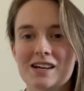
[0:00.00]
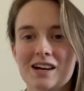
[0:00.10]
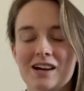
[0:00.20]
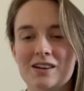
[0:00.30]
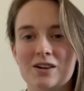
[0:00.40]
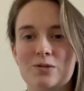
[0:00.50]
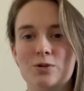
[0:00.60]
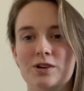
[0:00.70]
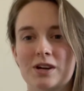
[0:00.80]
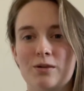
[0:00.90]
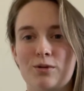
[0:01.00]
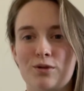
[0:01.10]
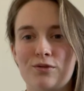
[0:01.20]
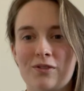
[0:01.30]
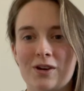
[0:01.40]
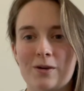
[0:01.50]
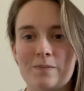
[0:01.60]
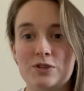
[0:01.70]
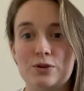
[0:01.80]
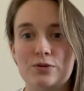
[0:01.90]
and I work out of
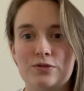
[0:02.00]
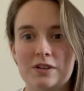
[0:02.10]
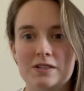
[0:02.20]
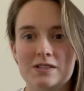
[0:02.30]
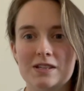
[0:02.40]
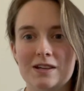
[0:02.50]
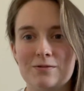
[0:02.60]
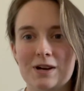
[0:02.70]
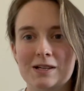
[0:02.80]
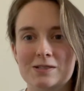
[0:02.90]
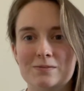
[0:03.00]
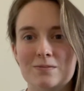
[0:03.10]
Total Fitness in Wrexham,